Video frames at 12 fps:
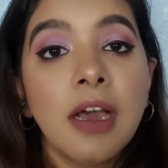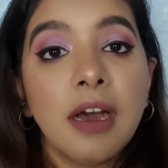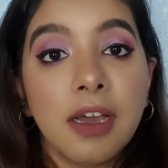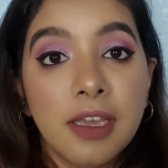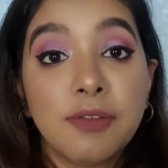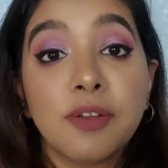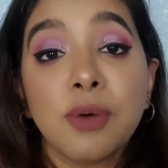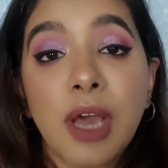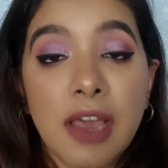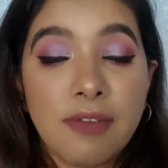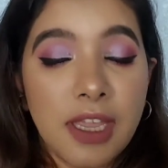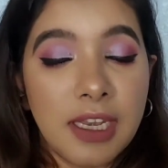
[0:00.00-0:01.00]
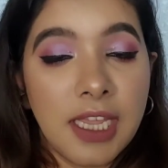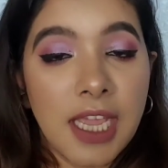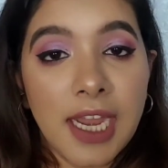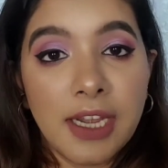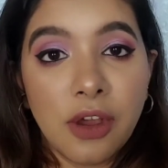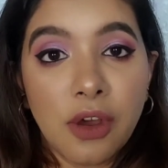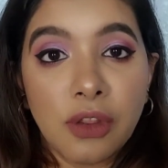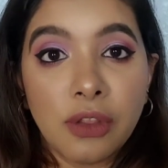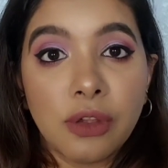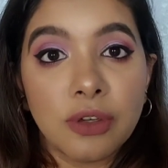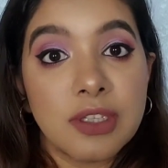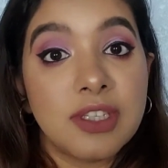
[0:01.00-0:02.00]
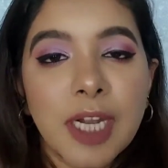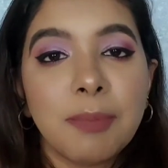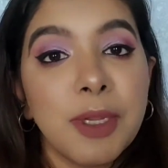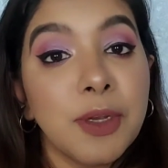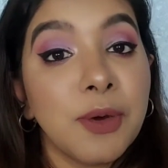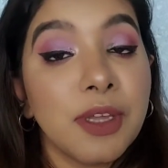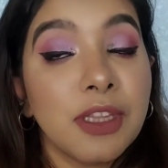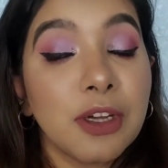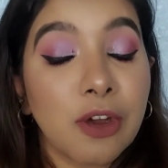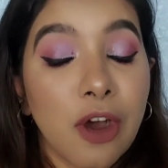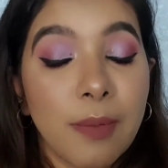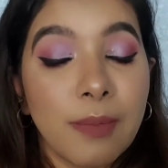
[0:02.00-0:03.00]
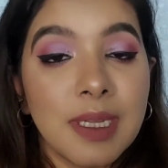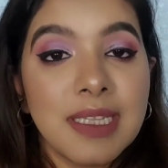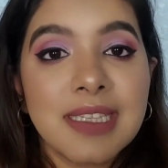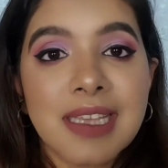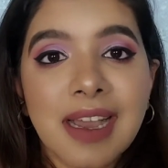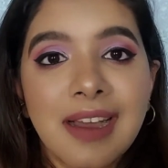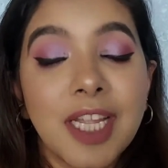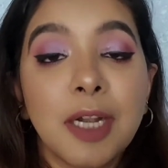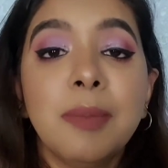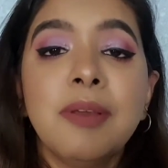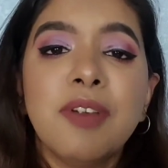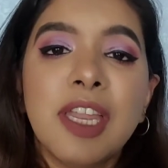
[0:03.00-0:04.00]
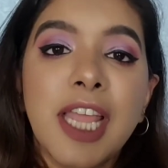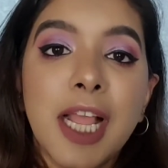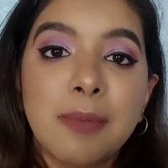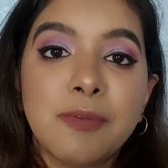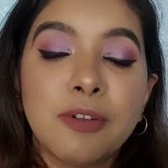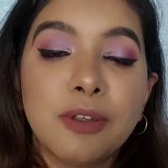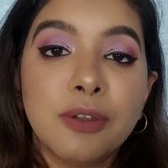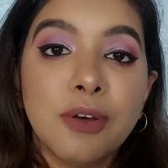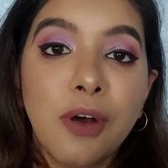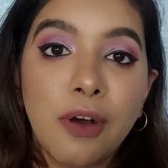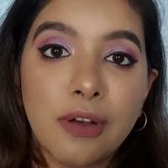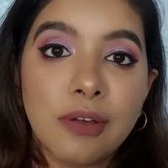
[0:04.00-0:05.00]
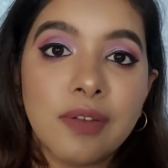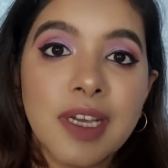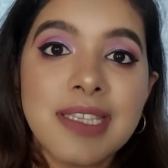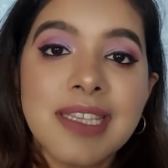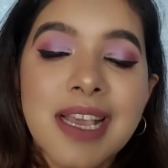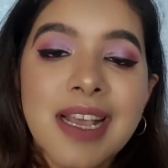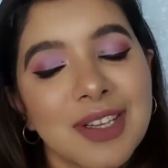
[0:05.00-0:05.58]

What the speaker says: If you have any idea on those, let me know in the comments. That will be very helpful to all of us.